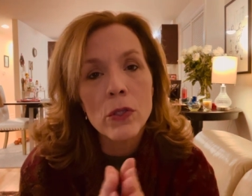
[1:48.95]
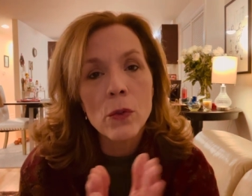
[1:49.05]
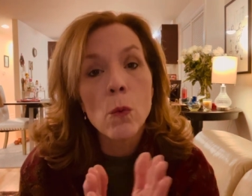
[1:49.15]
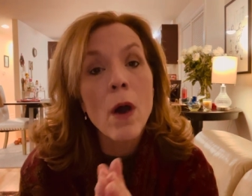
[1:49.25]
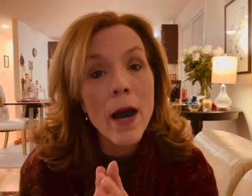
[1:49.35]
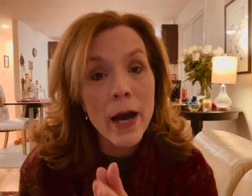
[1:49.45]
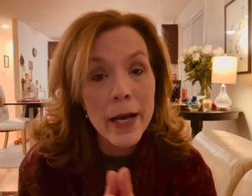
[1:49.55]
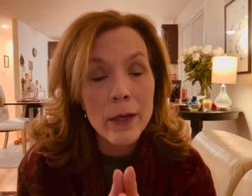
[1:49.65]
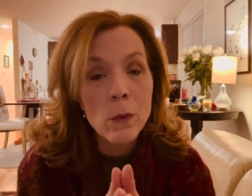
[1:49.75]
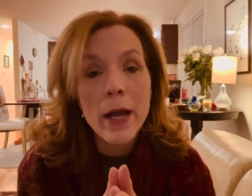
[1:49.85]
your
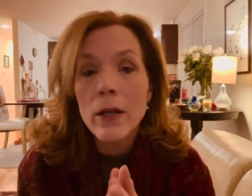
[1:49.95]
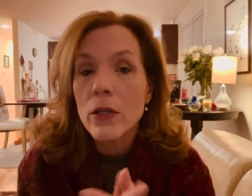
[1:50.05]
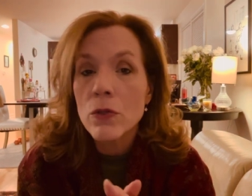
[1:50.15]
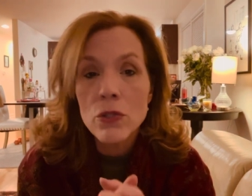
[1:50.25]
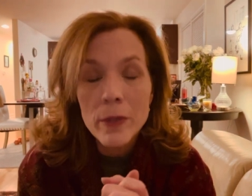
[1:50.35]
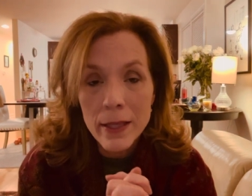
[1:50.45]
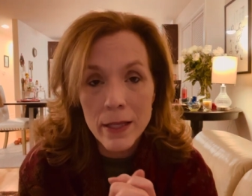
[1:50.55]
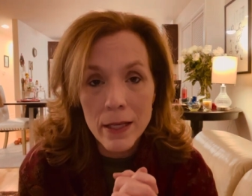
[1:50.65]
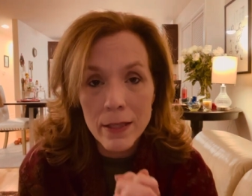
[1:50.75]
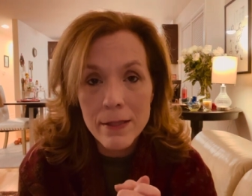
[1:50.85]
why. Why are you doing
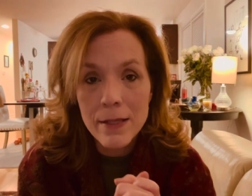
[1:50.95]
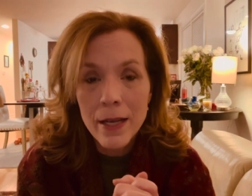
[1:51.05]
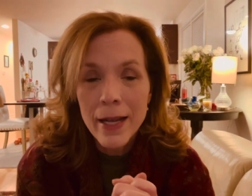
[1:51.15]
things?